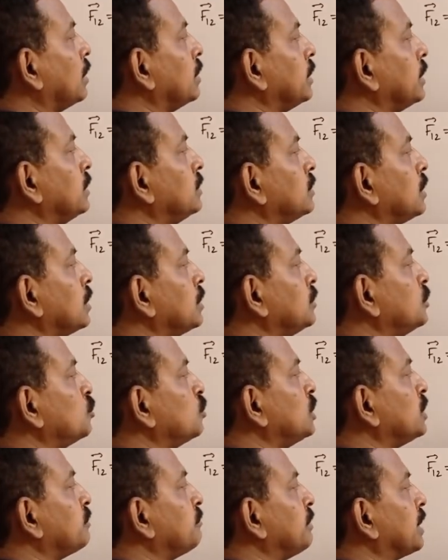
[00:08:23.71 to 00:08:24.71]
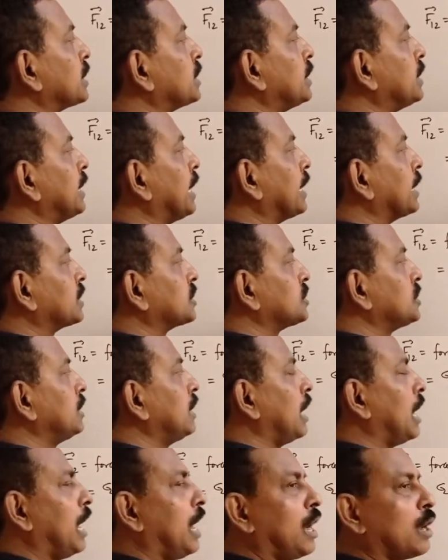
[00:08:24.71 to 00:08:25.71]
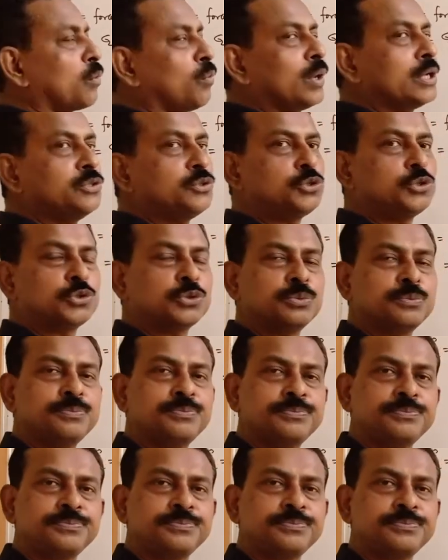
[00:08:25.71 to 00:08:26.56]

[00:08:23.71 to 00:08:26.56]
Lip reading: in the unit vector direction R12.